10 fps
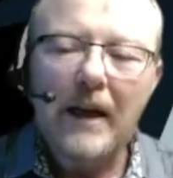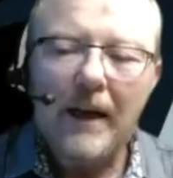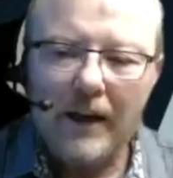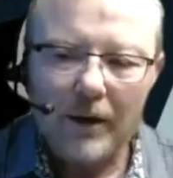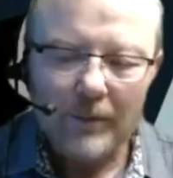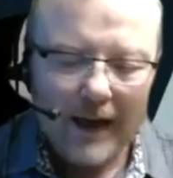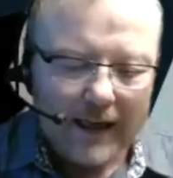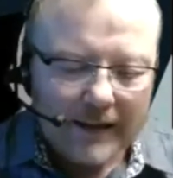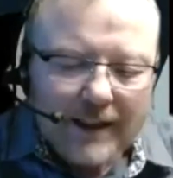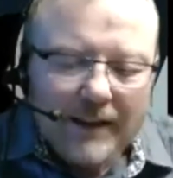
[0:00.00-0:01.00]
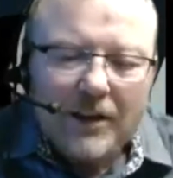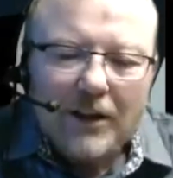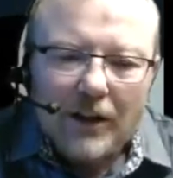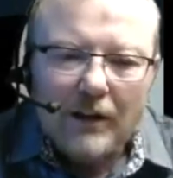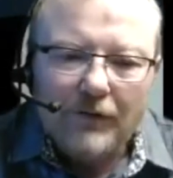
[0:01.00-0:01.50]
I tend to
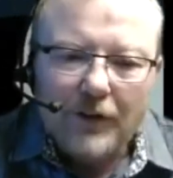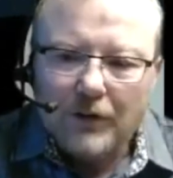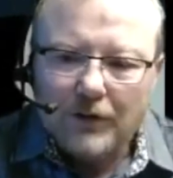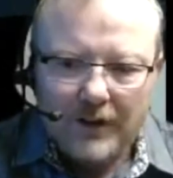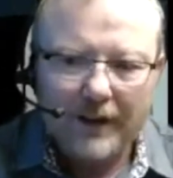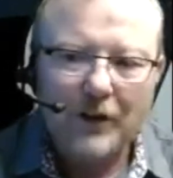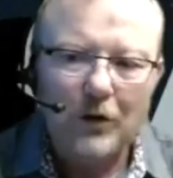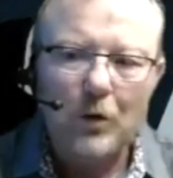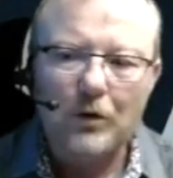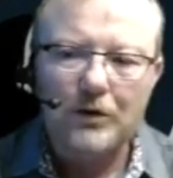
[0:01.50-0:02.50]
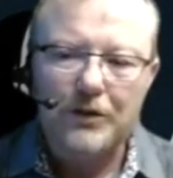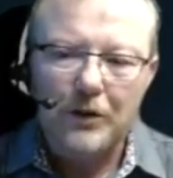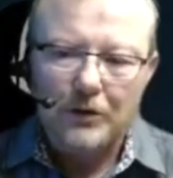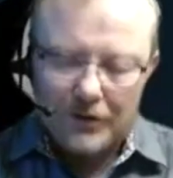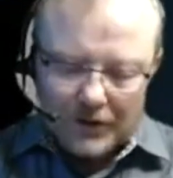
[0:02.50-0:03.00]
love those like yours,
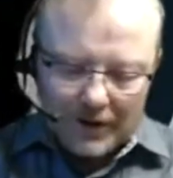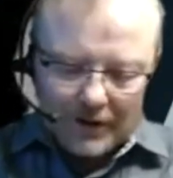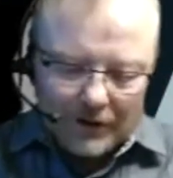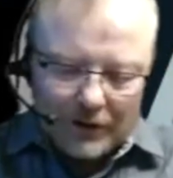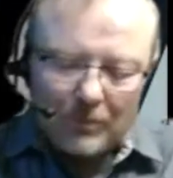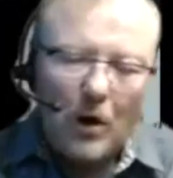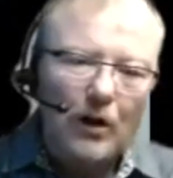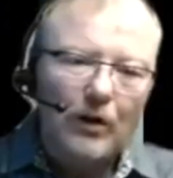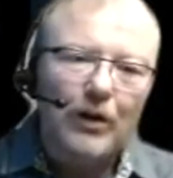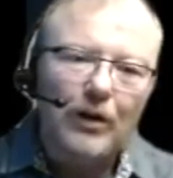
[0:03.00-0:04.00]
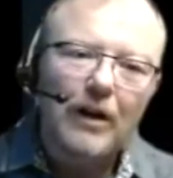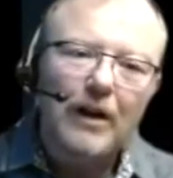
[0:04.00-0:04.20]
those smaller